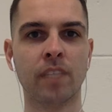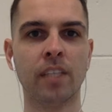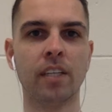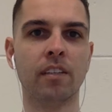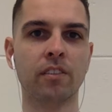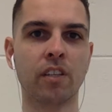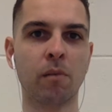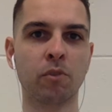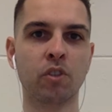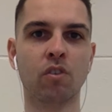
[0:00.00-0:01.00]
Hey guys,
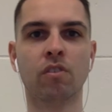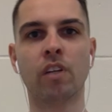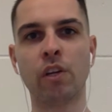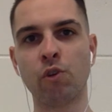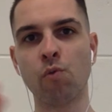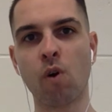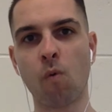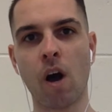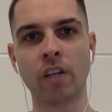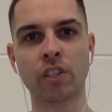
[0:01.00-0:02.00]
I'm Sean and you are
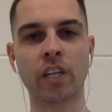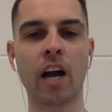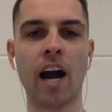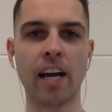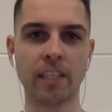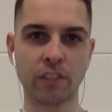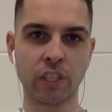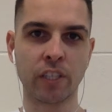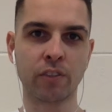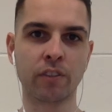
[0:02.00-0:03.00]
watching Island
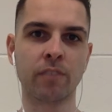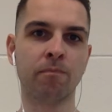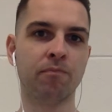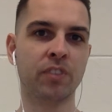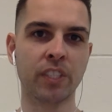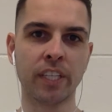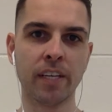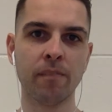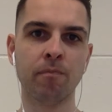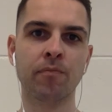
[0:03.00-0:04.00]
Gentry.
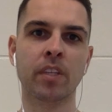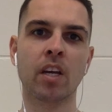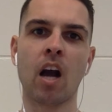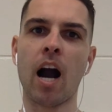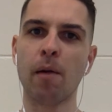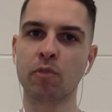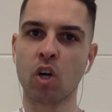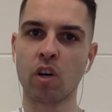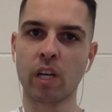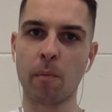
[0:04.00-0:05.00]
Today, I'm
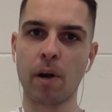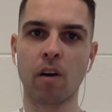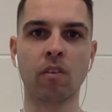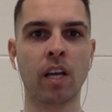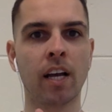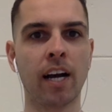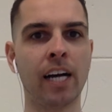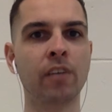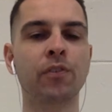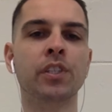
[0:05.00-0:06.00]
talking about
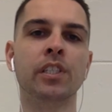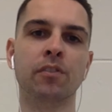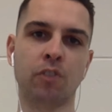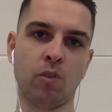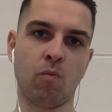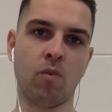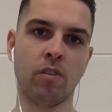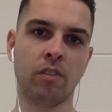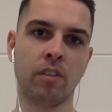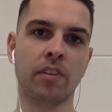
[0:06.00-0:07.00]
how to forgive someone
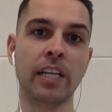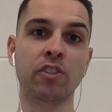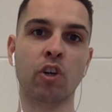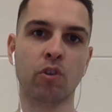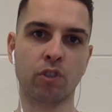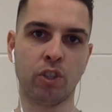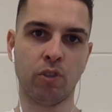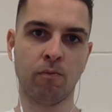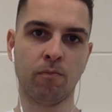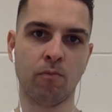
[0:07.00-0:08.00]
that's hurt
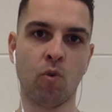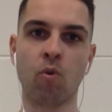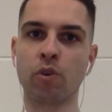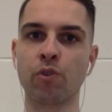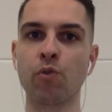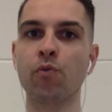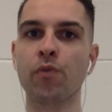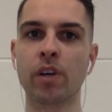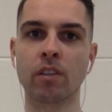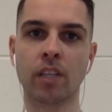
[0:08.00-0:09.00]
you or you
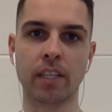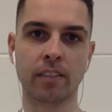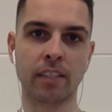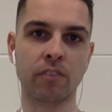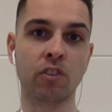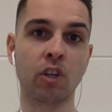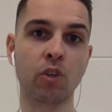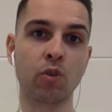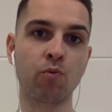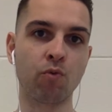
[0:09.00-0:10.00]
feel like that's
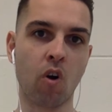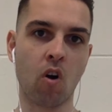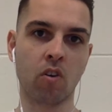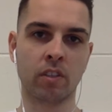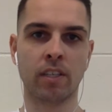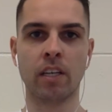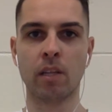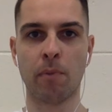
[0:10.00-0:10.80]
done you wrong in the